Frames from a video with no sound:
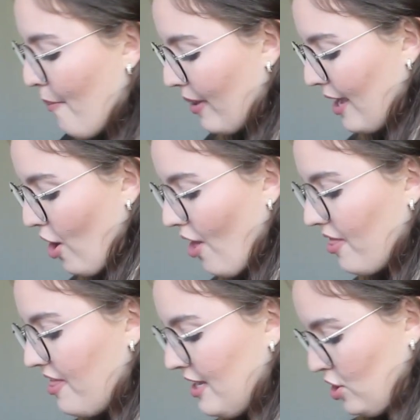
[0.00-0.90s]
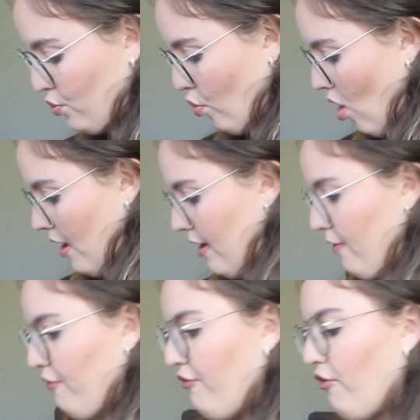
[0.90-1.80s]
but I got this one
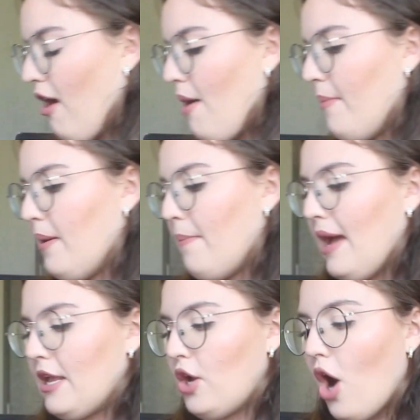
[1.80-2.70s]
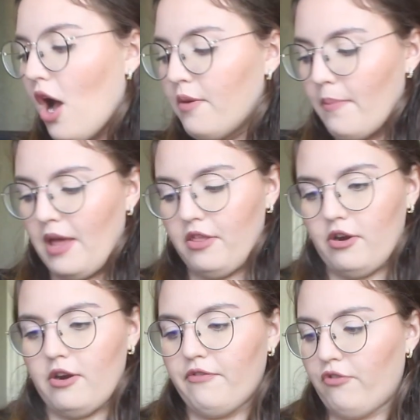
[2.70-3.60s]
from my godmother